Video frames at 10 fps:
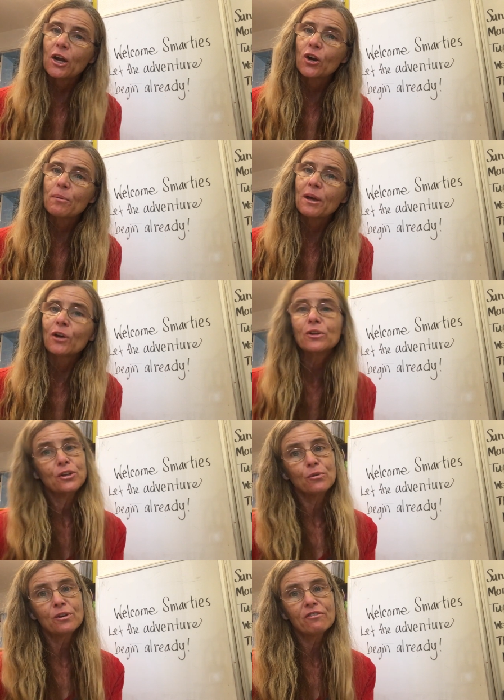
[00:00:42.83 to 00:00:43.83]
Paramount
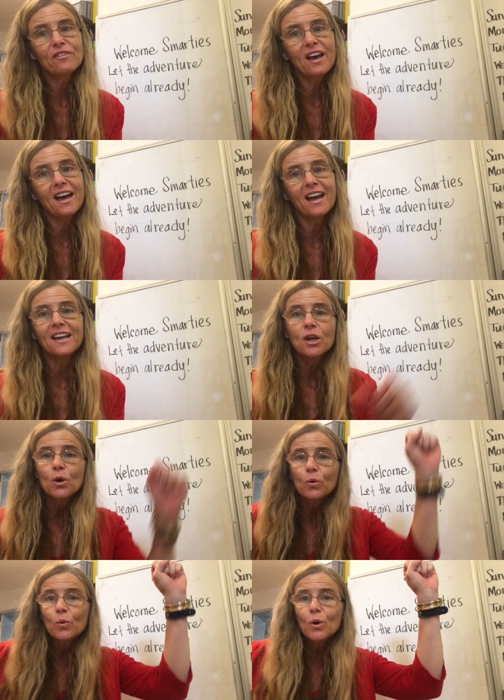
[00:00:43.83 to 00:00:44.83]
Unified.
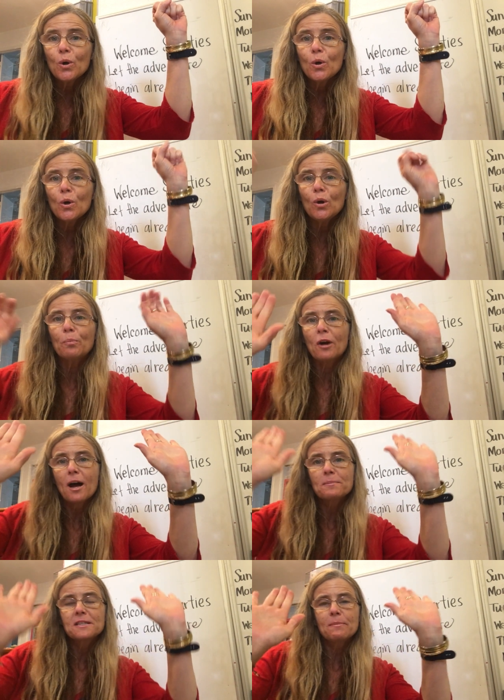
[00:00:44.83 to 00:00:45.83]
Woo!
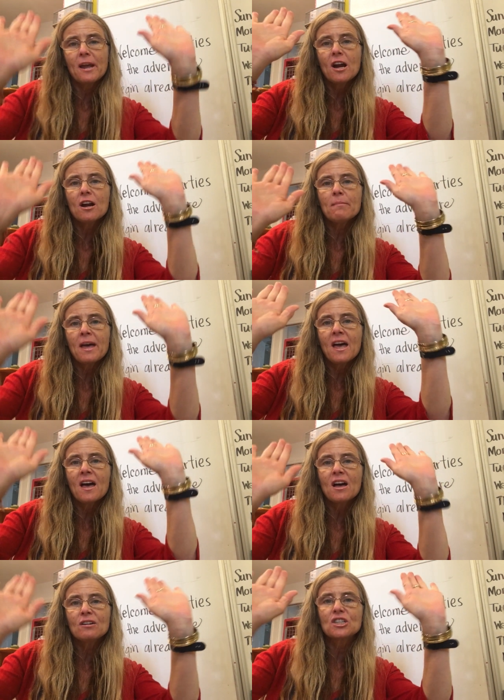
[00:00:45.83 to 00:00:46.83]
Props to
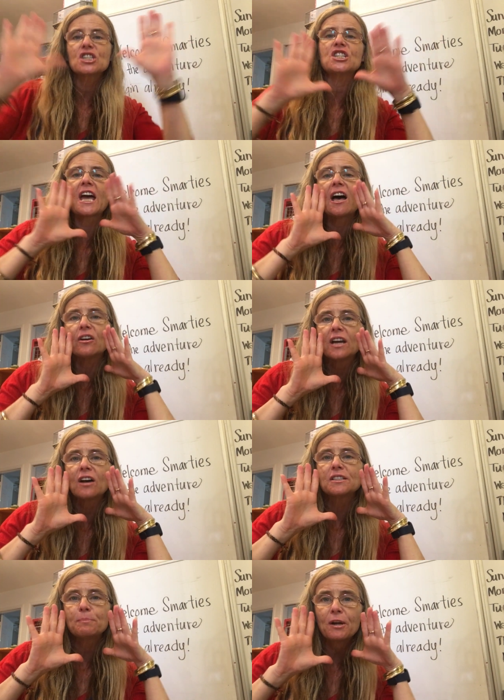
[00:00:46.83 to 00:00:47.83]
Paramount. Shout
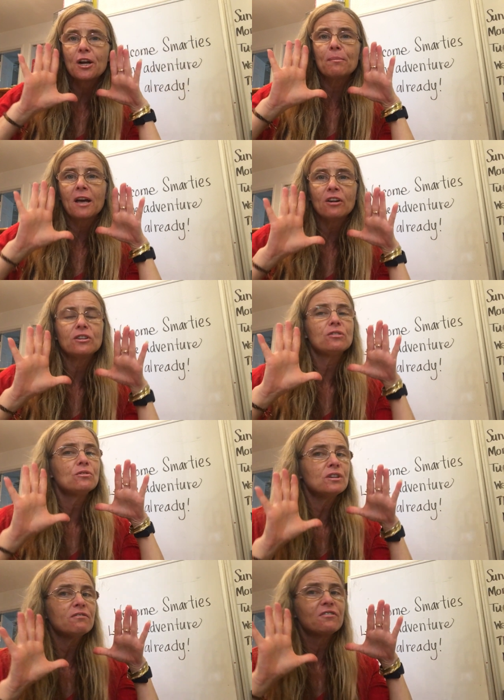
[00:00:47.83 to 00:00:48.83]
out to Paramount
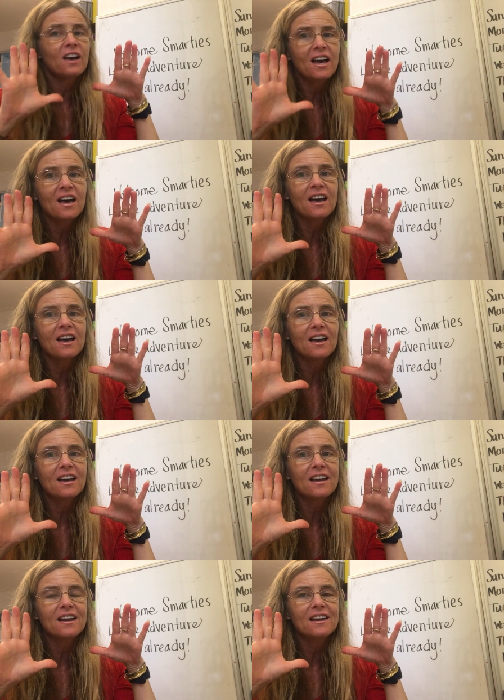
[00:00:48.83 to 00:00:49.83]

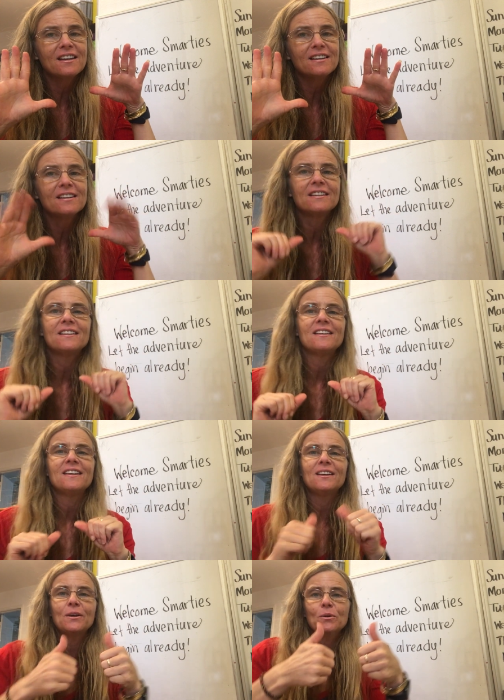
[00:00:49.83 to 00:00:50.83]
Unified.
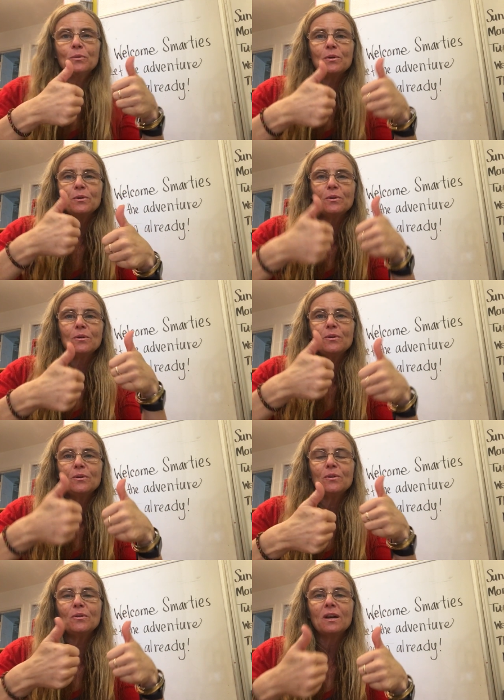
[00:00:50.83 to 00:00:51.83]

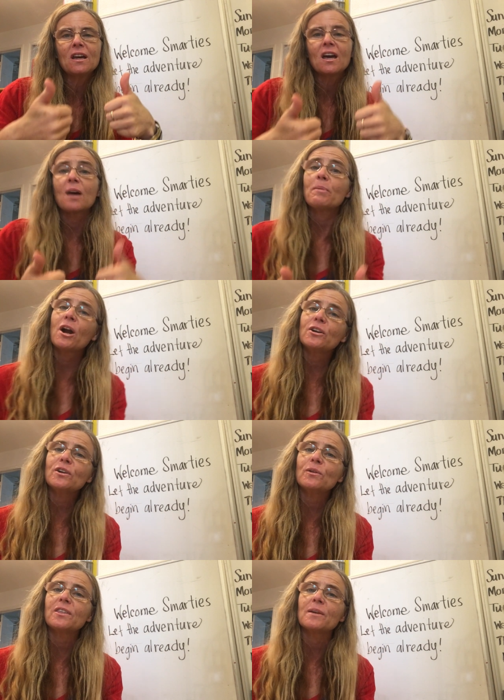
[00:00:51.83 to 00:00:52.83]
Woohoo! I'm
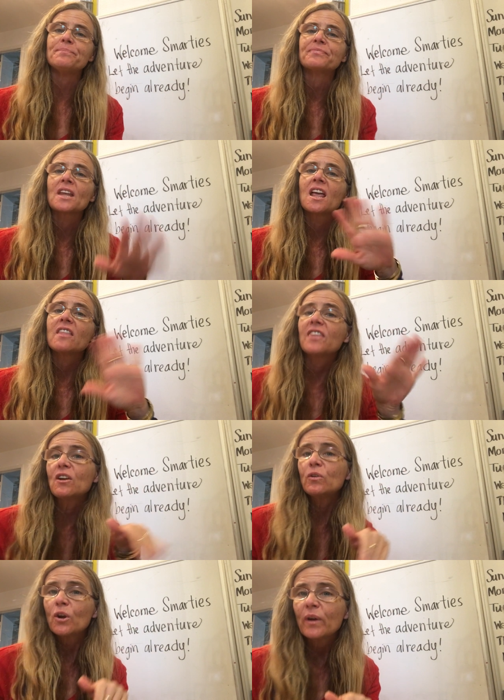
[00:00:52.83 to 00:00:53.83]
partnering with them. They
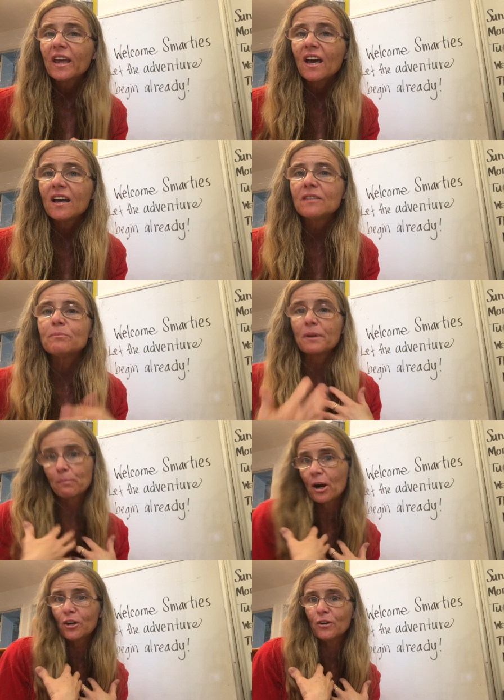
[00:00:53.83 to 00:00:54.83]
don't know it yet, but
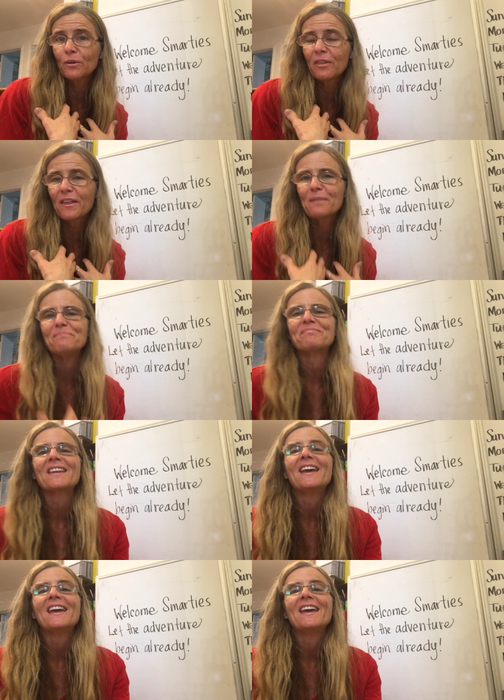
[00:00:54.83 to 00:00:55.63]
I'm partnering with them.